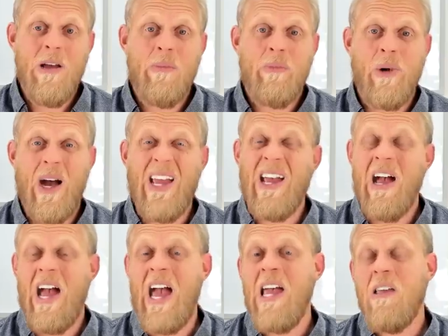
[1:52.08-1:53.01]
by
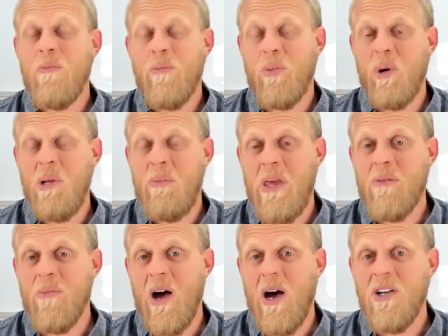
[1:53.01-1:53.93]
a pretty
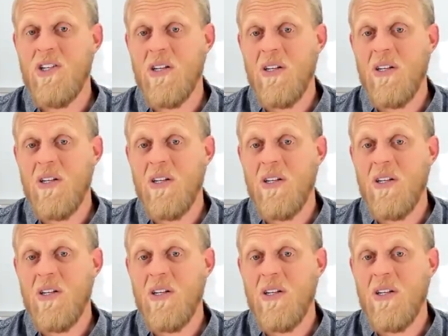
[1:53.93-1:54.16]
big margin.